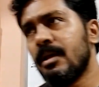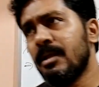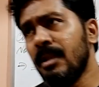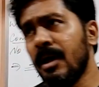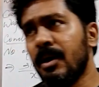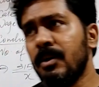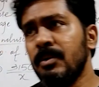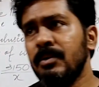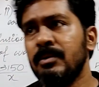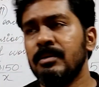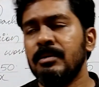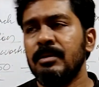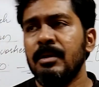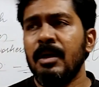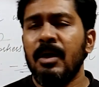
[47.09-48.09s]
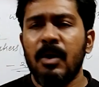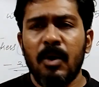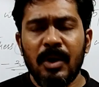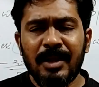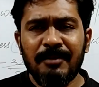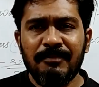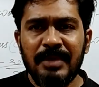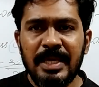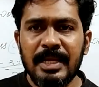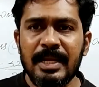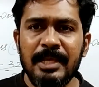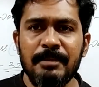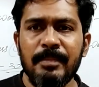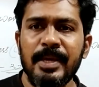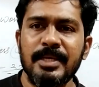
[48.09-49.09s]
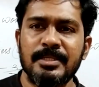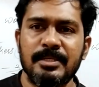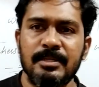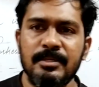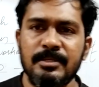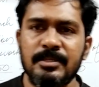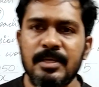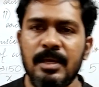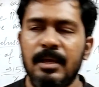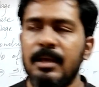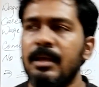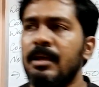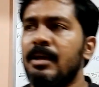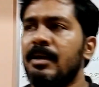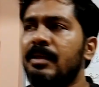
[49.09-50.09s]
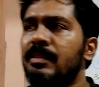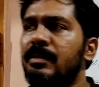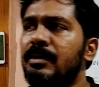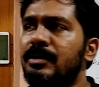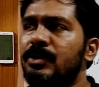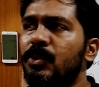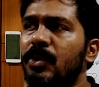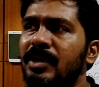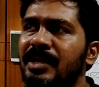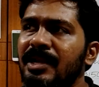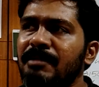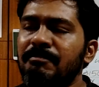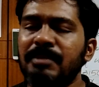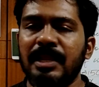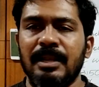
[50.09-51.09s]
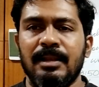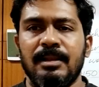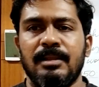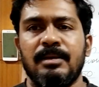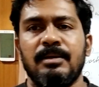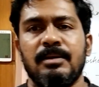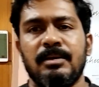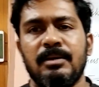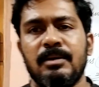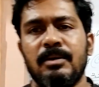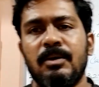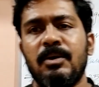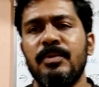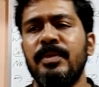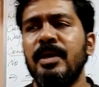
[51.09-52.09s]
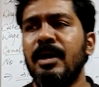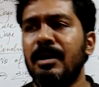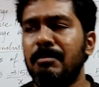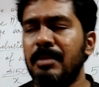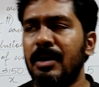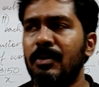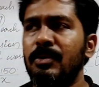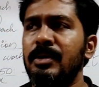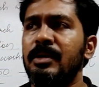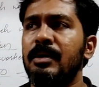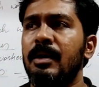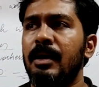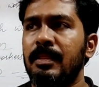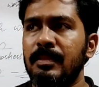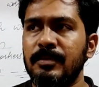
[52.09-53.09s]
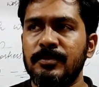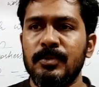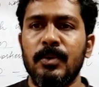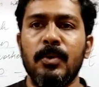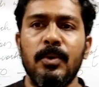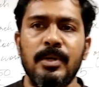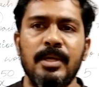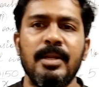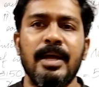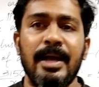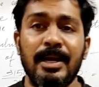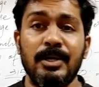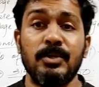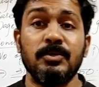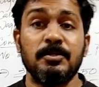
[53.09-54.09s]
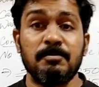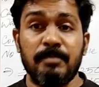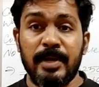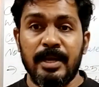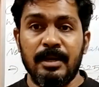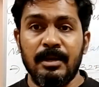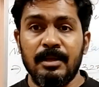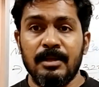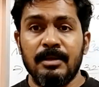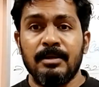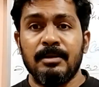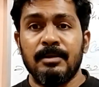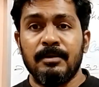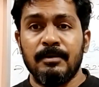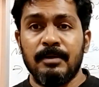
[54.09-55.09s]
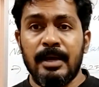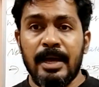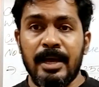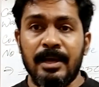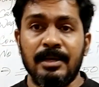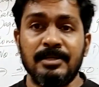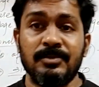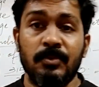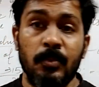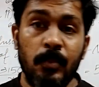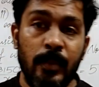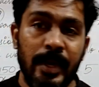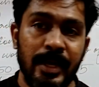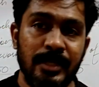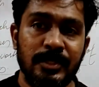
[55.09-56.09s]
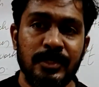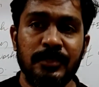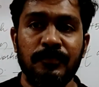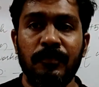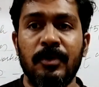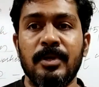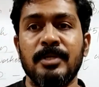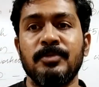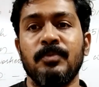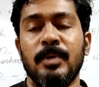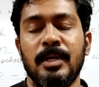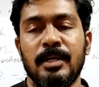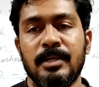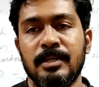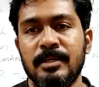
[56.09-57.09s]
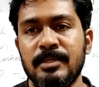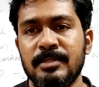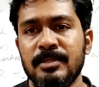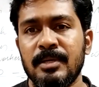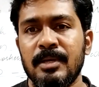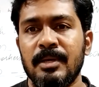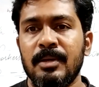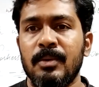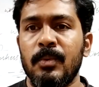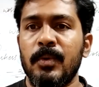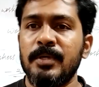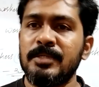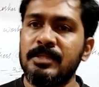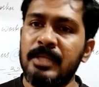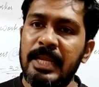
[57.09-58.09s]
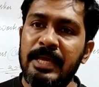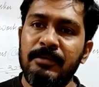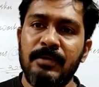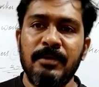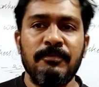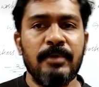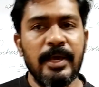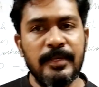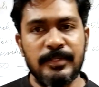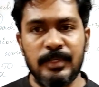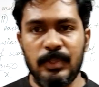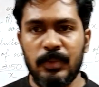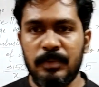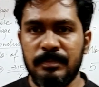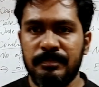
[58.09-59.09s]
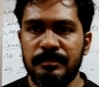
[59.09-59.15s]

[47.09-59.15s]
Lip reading: Now, on a weekly basis, the total bill or the amount this owner had to spend as wages for his workers was 3150,